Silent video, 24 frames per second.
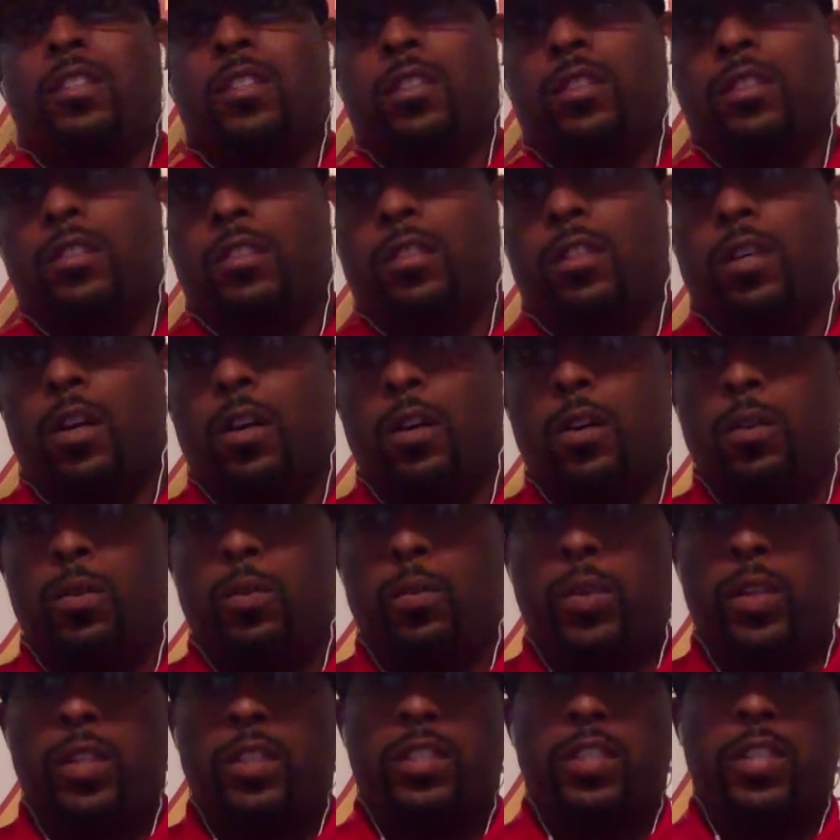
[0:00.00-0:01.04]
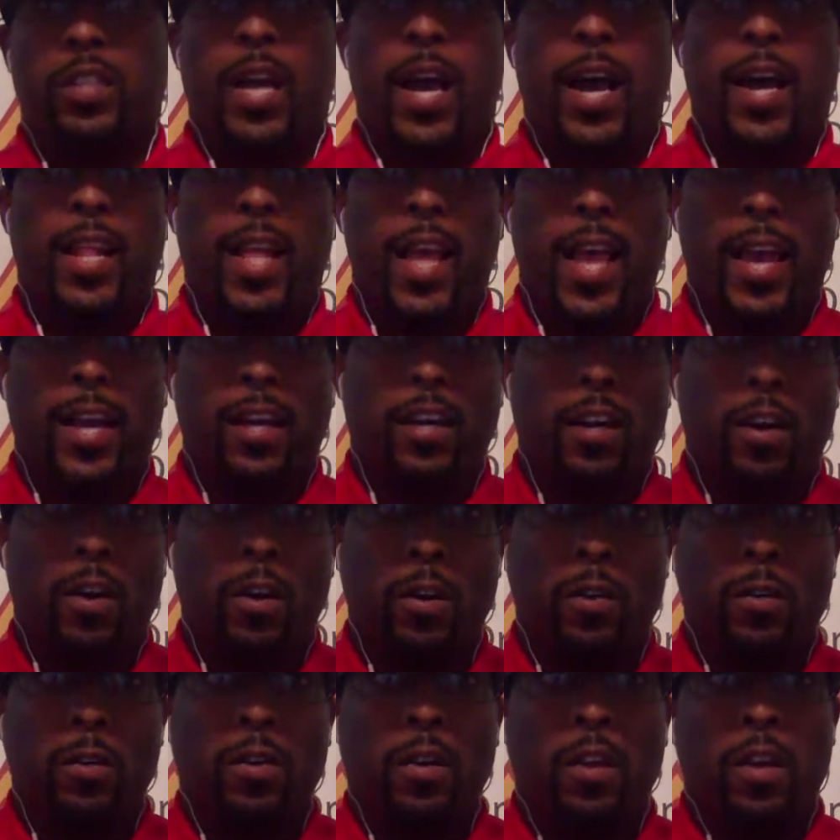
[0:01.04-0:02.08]
So we'll see how that
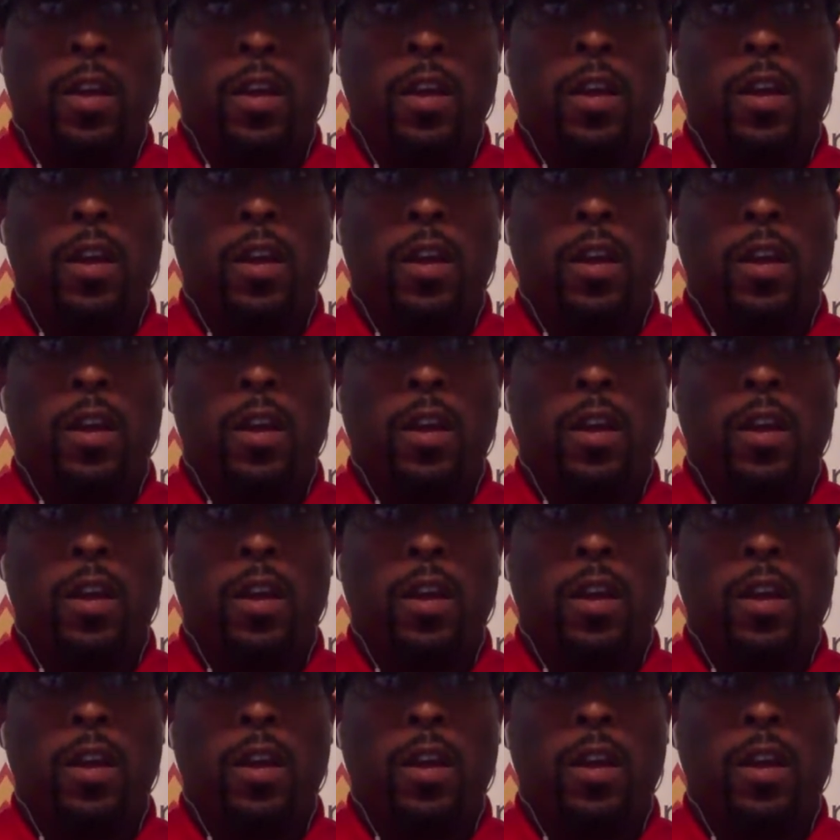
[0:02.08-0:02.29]
go.